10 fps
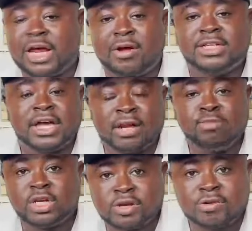director at
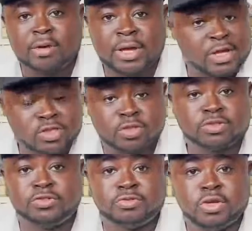MoneyGram, and it's
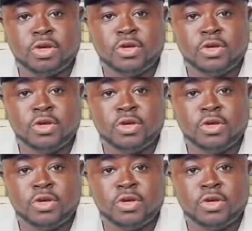not true.